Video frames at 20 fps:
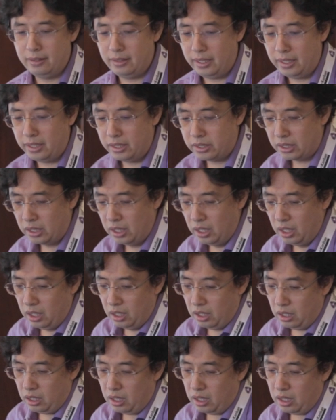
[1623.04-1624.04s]
stage,
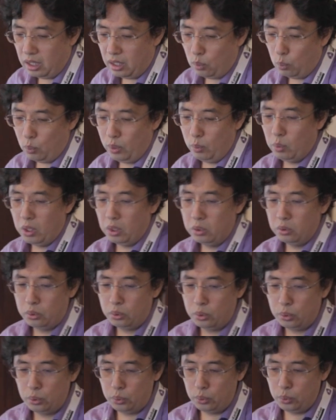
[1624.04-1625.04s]
we
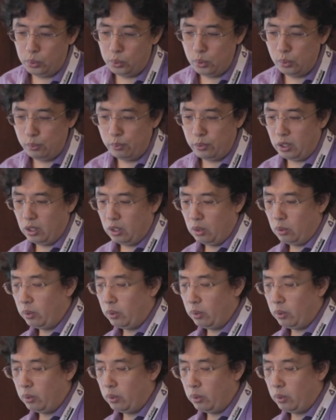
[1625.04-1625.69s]
want to,